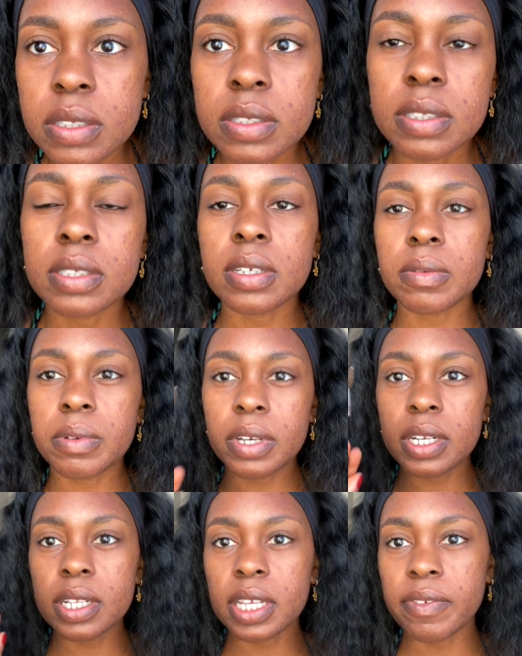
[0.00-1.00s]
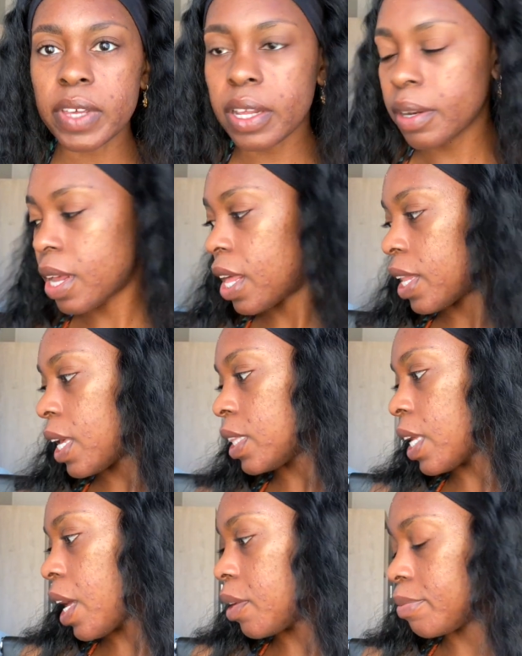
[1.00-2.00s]
So we're gonna leave it. I like
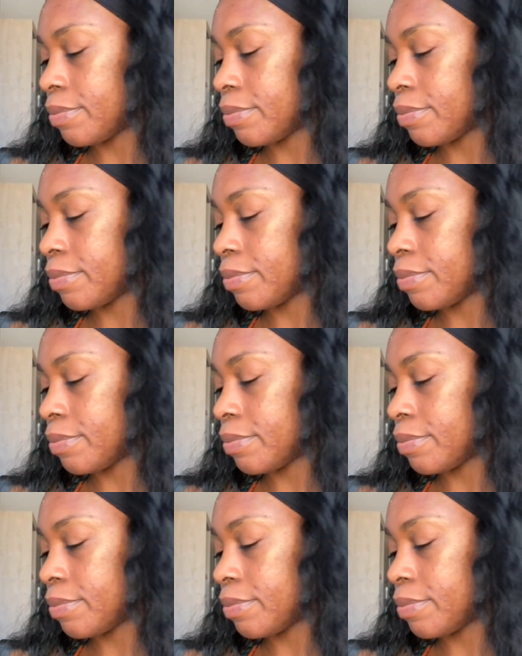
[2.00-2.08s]
that.